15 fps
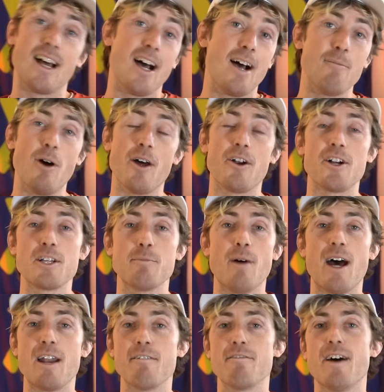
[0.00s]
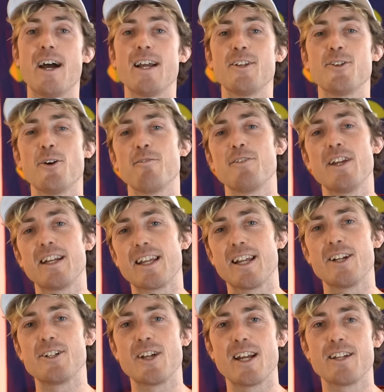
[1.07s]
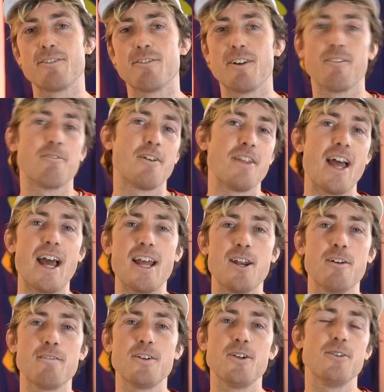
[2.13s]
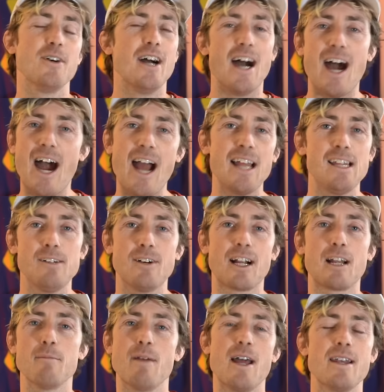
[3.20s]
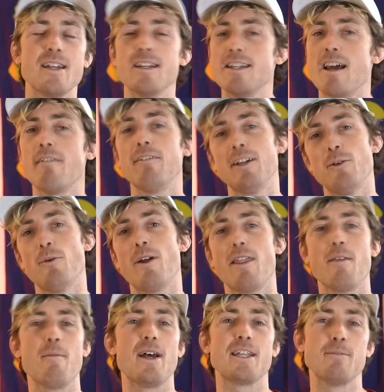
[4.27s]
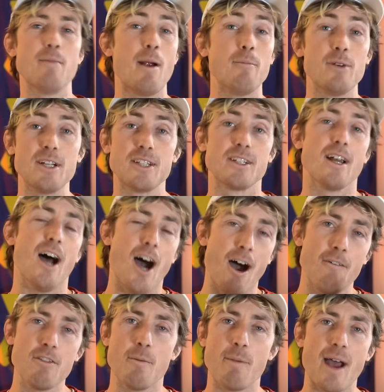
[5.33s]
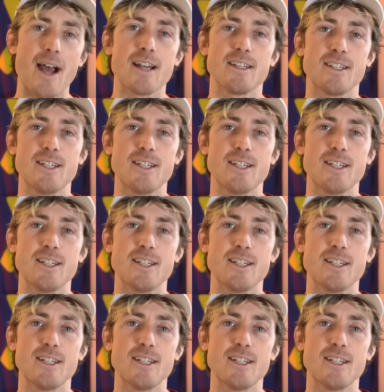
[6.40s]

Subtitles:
on our Spotify. So if you didn't get a chance for that interview, highly recommend it. Definitely one of the best memories of the past